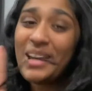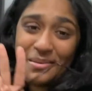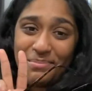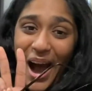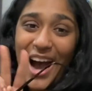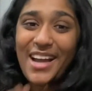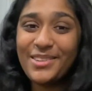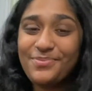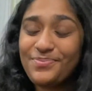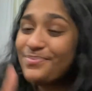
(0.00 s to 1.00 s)
bye,
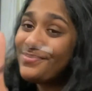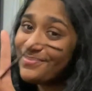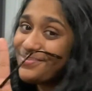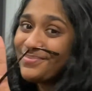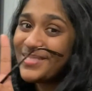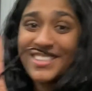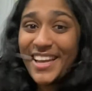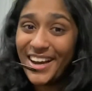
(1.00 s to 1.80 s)
see ya.